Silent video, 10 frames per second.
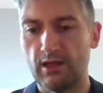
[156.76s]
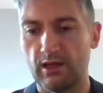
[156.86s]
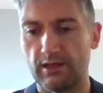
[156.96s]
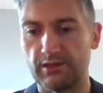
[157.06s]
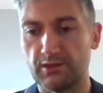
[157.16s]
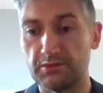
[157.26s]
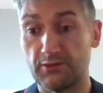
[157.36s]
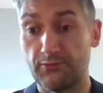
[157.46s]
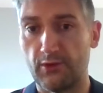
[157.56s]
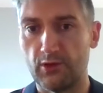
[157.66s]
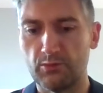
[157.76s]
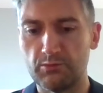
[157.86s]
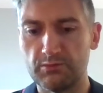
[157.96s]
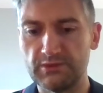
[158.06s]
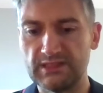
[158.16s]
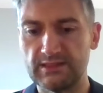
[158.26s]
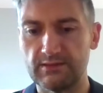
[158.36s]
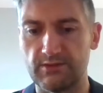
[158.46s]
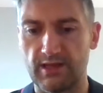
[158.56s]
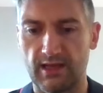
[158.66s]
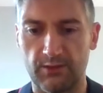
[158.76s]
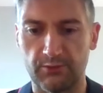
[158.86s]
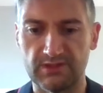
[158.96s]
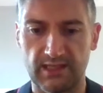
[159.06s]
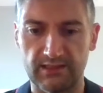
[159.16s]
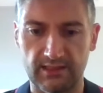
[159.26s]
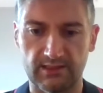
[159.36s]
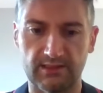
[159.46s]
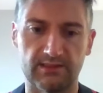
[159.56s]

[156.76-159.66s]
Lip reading: in terms of volumes, yeah, I would say that